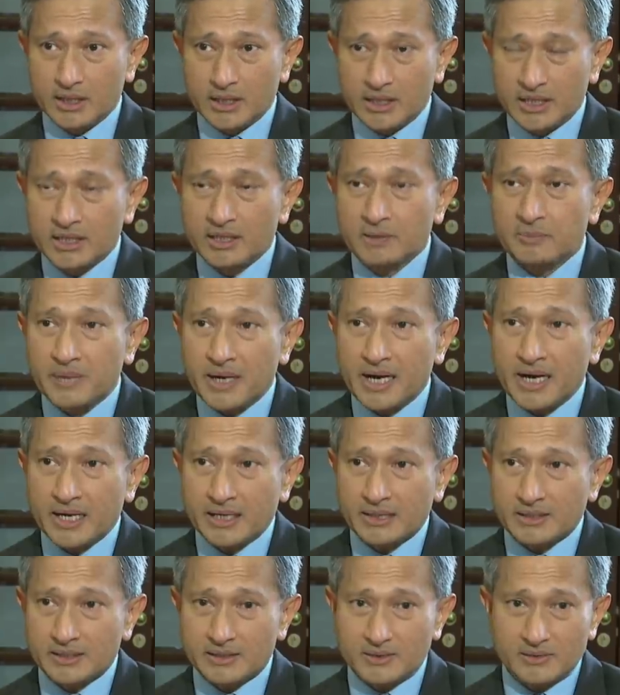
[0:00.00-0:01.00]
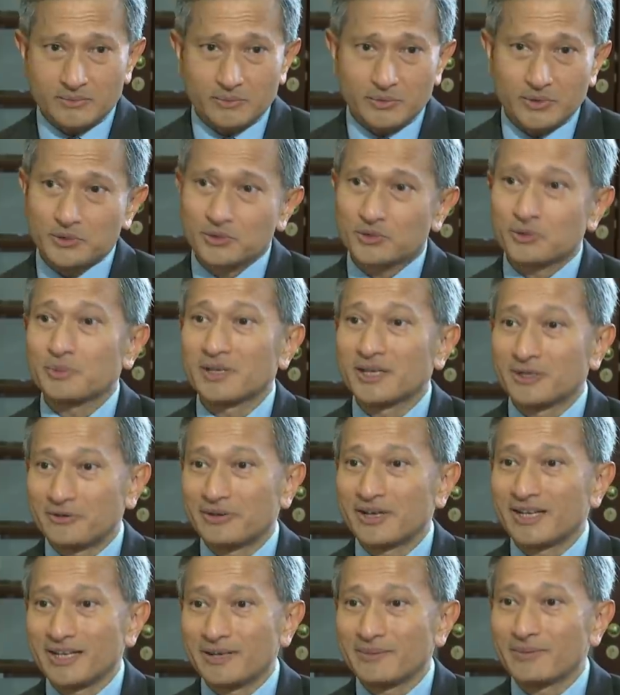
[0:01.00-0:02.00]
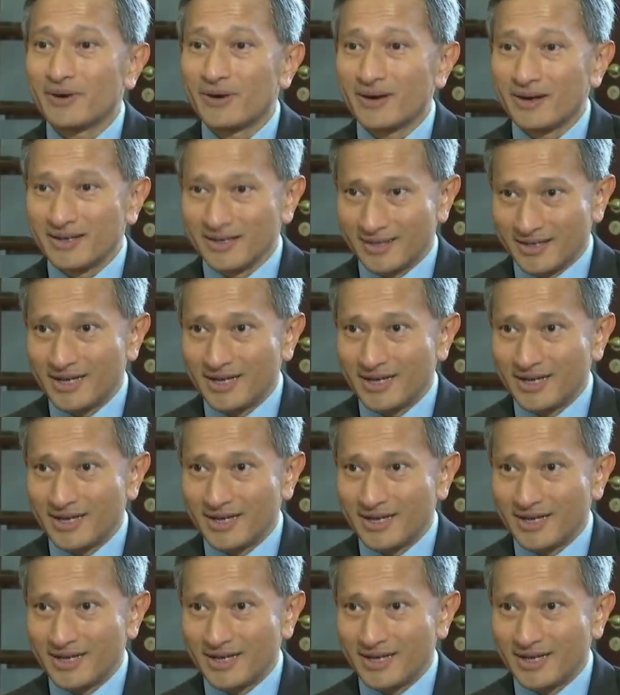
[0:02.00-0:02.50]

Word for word: In the past, we used to be a trading hub.